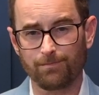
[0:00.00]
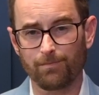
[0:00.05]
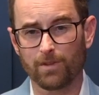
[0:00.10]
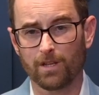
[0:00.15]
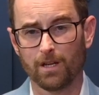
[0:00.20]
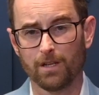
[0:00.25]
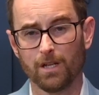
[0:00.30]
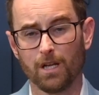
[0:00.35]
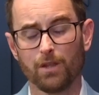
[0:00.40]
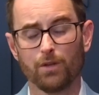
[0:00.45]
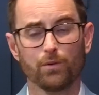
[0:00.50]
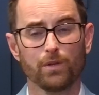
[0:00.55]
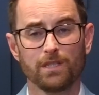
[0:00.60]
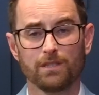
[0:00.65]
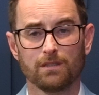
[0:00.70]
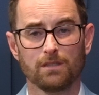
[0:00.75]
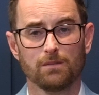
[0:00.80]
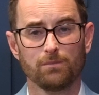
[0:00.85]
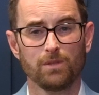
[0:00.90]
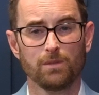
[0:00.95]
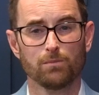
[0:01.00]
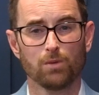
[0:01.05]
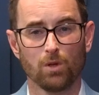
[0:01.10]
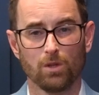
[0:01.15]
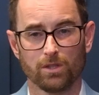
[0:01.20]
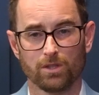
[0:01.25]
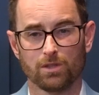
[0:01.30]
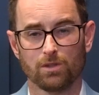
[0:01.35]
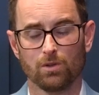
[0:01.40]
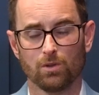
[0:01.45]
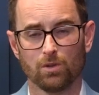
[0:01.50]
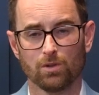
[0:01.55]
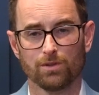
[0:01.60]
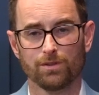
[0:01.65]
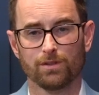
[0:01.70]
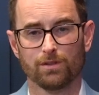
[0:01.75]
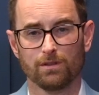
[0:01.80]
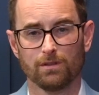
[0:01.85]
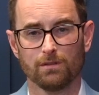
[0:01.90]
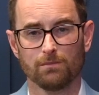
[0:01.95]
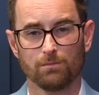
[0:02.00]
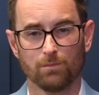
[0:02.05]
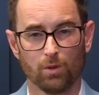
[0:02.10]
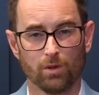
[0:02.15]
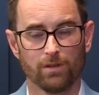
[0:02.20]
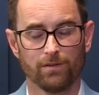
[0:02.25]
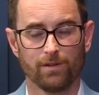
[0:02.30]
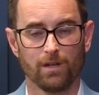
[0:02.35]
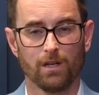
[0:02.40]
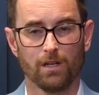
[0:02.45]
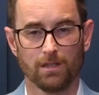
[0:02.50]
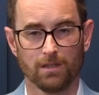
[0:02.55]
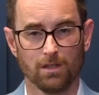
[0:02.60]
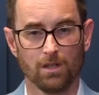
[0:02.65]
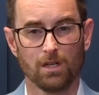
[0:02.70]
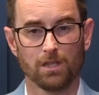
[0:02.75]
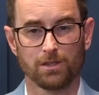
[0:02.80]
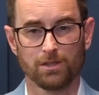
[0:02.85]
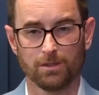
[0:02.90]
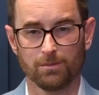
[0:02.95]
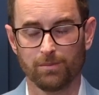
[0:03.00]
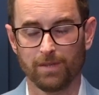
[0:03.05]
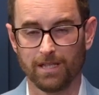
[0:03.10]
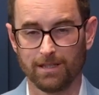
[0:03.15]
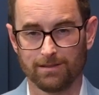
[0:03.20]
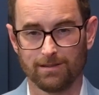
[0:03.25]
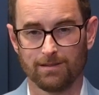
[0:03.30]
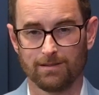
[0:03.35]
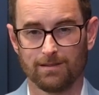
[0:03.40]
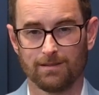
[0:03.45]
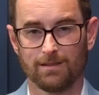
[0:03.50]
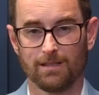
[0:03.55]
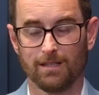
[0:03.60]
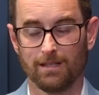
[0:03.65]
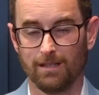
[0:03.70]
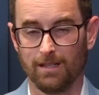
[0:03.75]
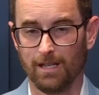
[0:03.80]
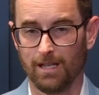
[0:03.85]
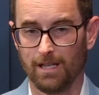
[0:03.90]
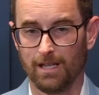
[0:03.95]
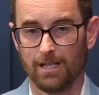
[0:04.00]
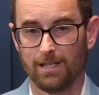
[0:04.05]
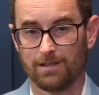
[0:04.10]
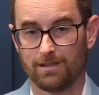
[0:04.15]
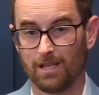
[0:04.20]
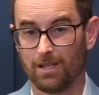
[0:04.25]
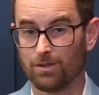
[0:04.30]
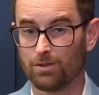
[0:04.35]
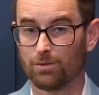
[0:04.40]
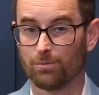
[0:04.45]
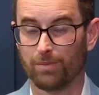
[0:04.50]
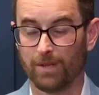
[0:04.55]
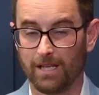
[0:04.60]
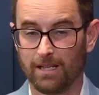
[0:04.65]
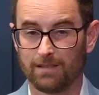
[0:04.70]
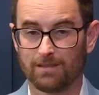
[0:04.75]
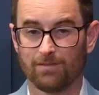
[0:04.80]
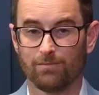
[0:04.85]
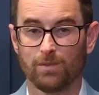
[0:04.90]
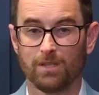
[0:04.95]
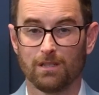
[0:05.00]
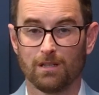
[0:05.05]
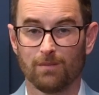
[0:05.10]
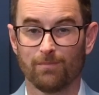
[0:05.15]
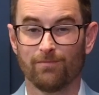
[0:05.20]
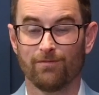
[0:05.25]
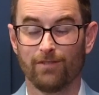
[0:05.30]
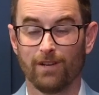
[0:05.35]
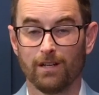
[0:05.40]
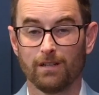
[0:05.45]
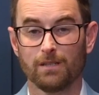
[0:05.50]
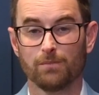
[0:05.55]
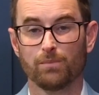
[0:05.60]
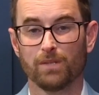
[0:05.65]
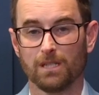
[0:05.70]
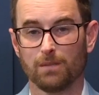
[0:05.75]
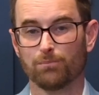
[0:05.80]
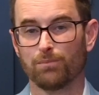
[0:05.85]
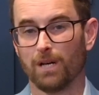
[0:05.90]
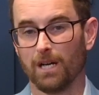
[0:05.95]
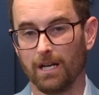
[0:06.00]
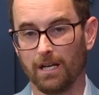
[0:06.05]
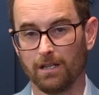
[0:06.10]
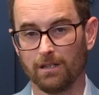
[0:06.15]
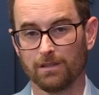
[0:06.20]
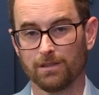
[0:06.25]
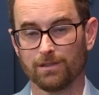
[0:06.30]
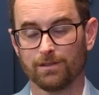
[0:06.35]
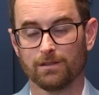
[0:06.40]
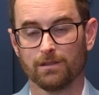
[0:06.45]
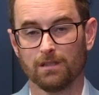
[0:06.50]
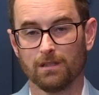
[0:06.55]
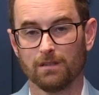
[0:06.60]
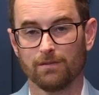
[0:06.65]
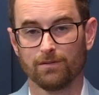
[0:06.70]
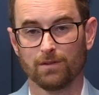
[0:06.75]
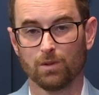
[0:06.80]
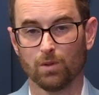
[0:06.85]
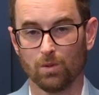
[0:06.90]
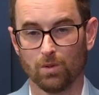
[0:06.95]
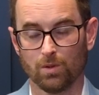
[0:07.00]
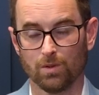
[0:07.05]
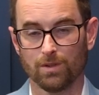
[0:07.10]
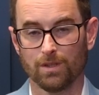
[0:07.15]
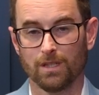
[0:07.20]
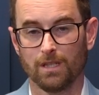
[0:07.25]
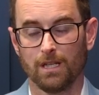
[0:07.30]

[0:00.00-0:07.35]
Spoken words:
Another reason to be bullish gold more on a long-term basis is that central banks have become very big buyers of gold.